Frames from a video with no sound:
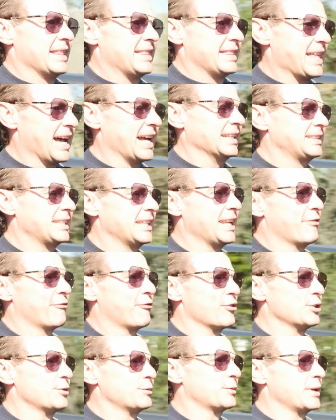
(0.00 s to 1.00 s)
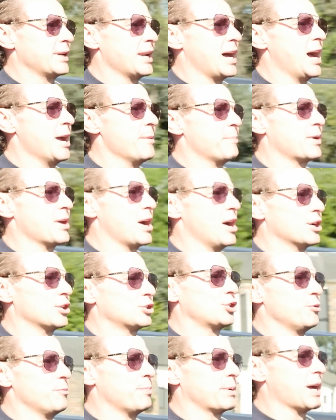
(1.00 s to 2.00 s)
That's the difference between a hypercar and a
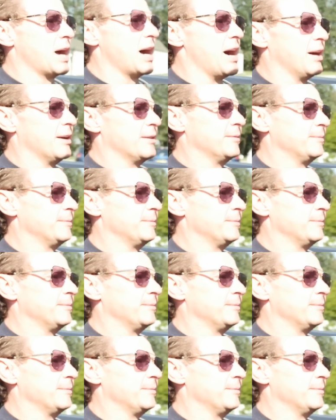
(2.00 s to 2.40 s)
supercar.